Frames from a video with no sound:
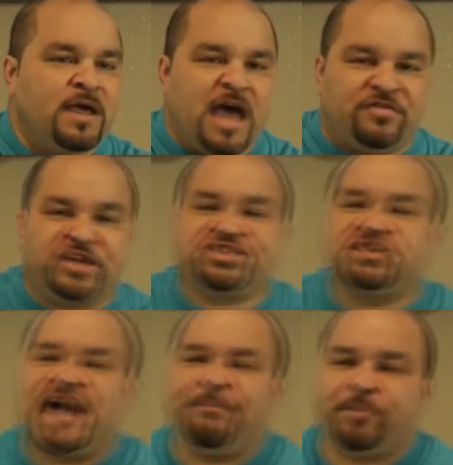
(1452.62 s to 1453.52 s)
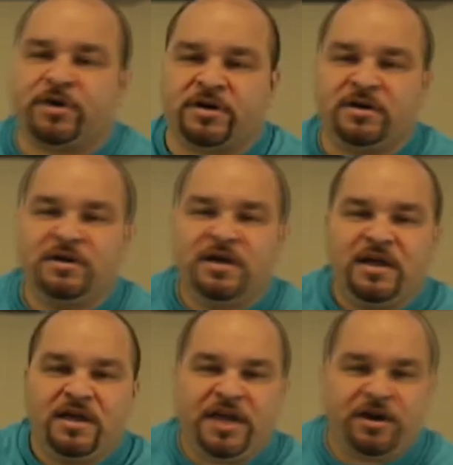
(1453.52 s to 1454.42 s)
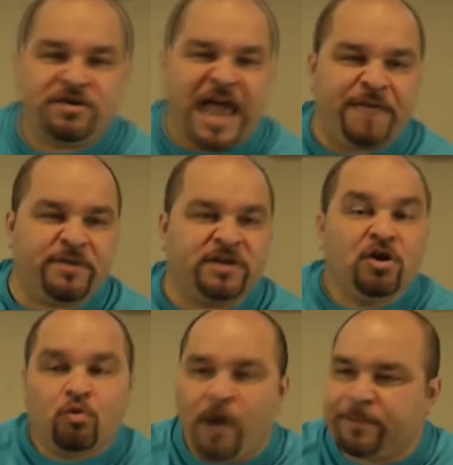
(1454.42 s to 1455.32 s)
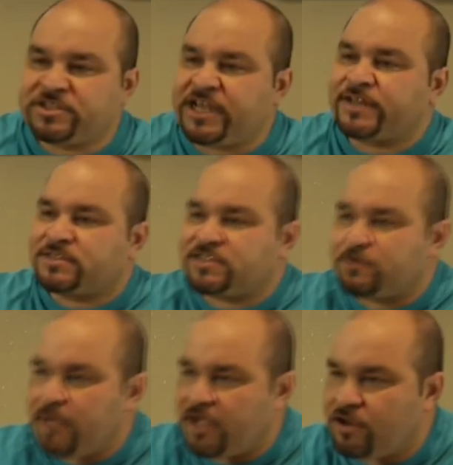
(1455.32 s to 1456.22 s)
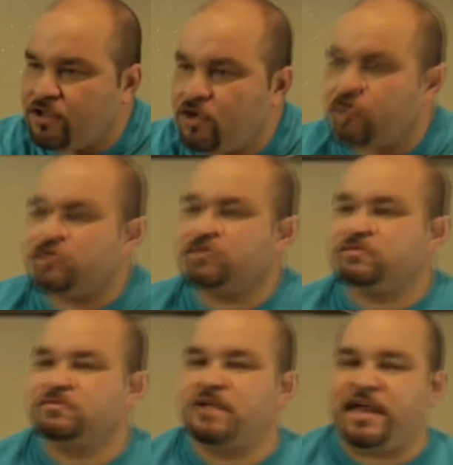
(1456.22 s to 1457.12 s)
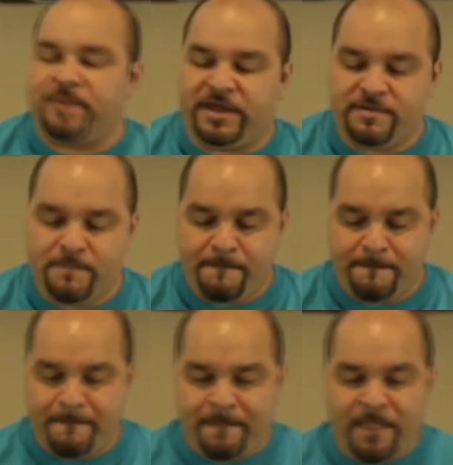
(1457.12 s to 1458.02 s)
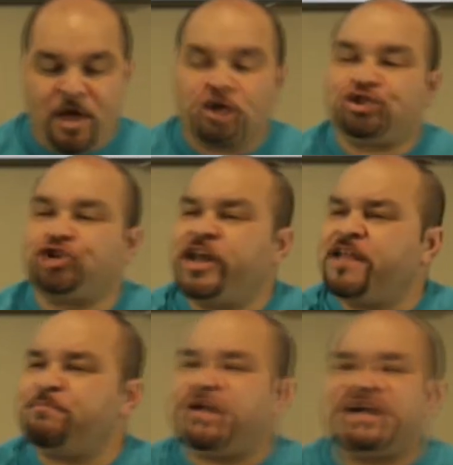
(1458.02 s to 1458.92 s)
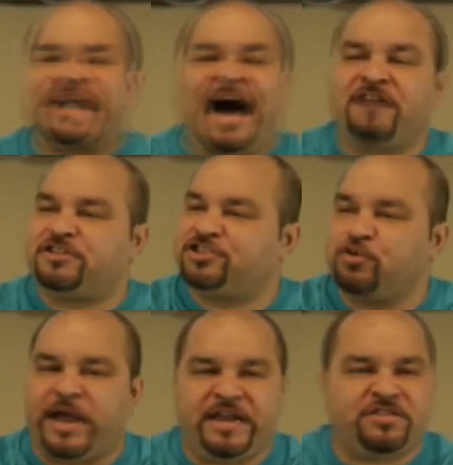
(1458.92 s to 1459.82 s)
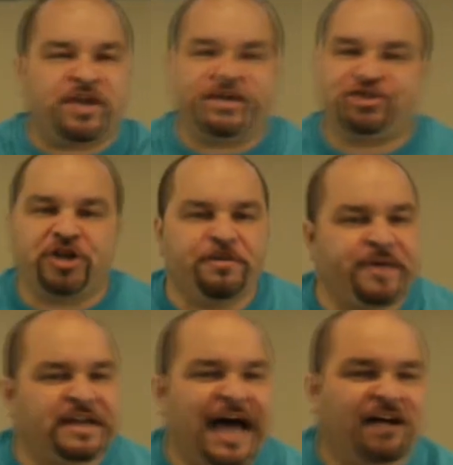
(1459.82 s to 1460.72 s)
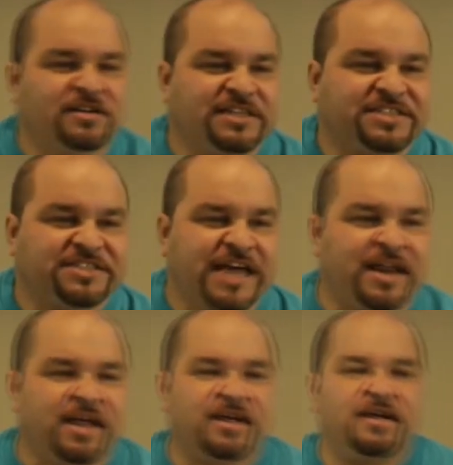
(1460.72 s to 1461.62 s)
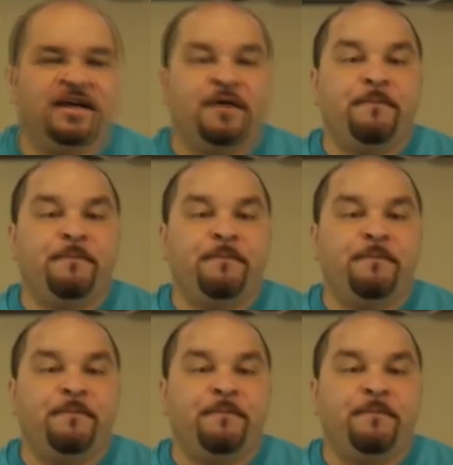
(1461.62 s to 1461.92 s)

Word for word: And this leper here, Naaman, represents me and you. Amen. Shouldn't be allowed to do anything, shouldn't be allowed in the city,